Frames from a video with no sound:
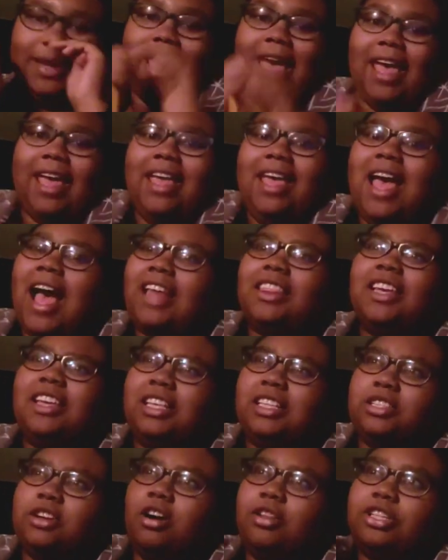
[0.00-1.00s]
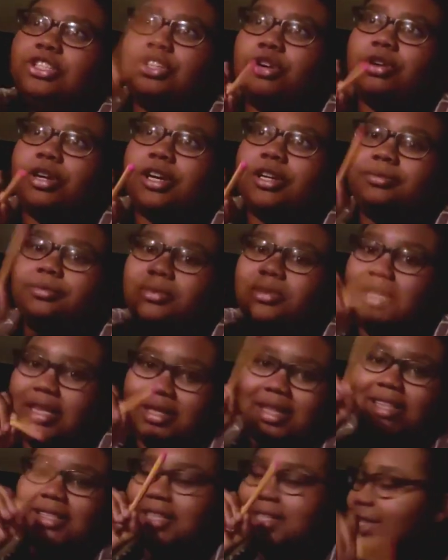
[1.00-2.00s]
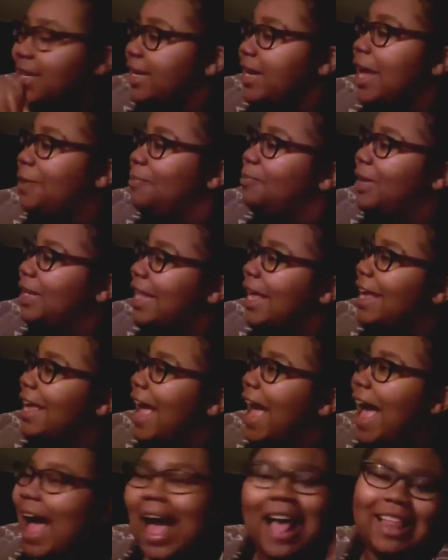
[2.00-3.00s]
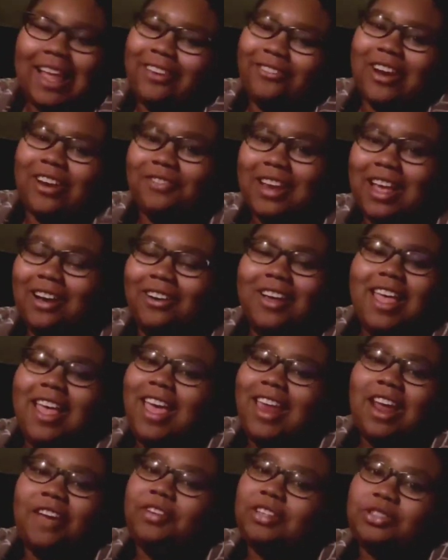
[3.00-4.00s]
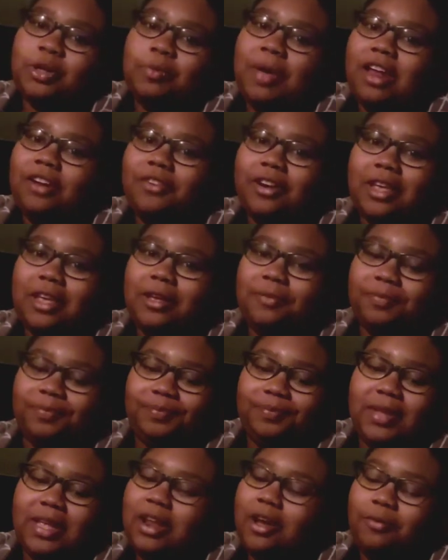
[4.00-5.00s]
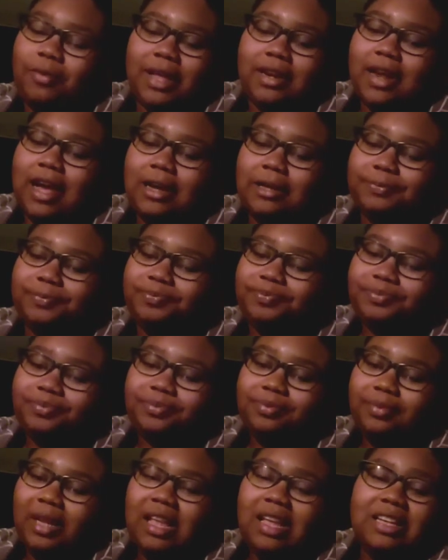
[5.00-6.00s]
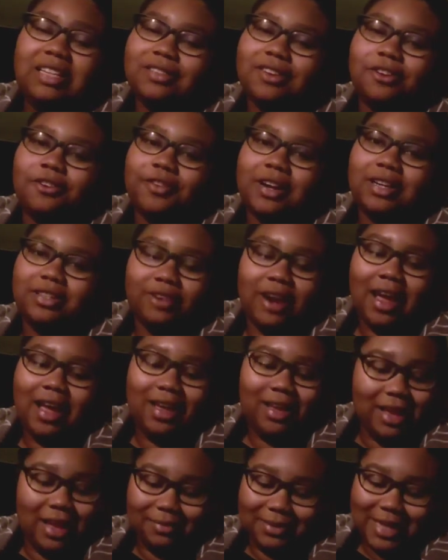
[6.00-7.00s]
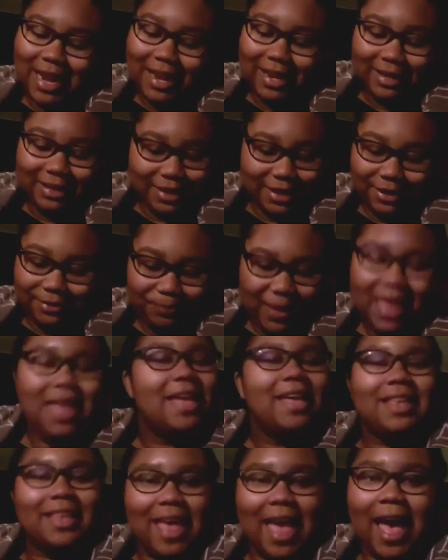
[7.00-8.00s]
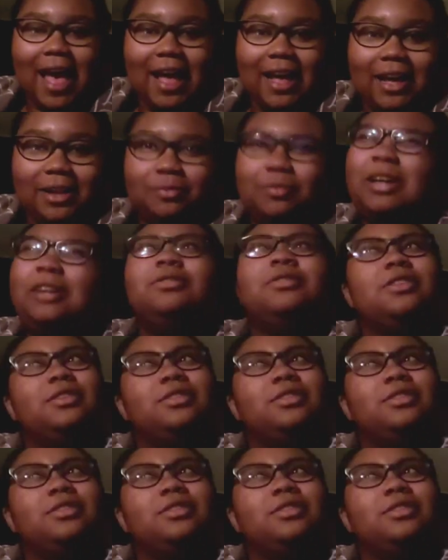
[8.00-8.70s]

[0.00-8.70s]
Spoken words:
I love him. Okay, I think he's called the Joker. That's his nickname. But like, I like Raphael, and I felt so bad for him, you know, when his girlfriend died, and